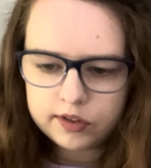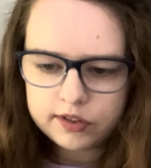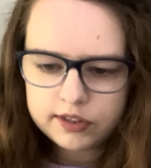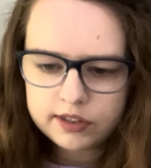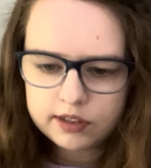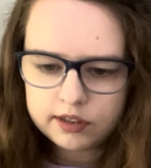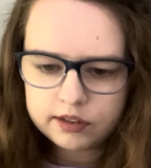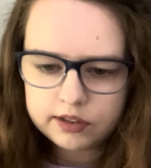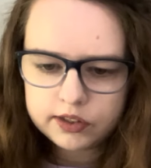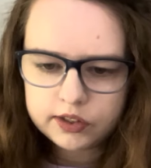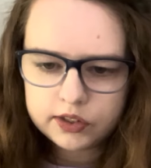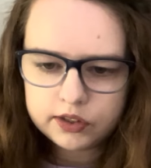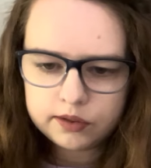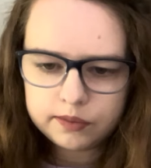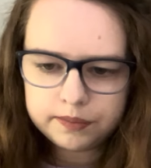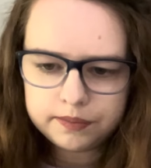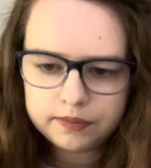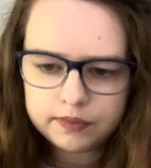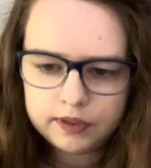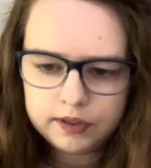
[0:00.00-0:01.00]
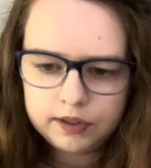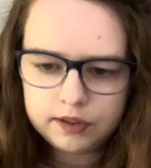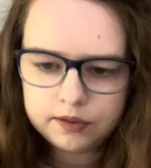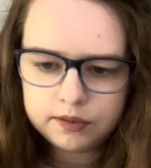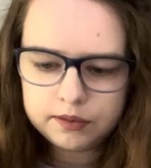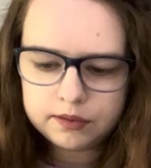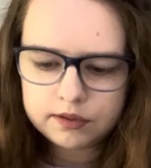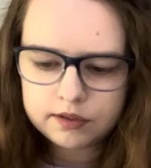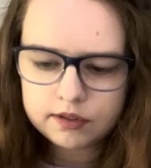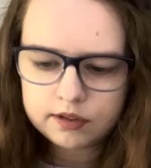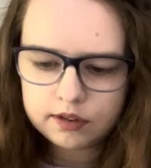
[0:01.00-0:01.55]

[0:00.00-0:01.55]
stitch needles.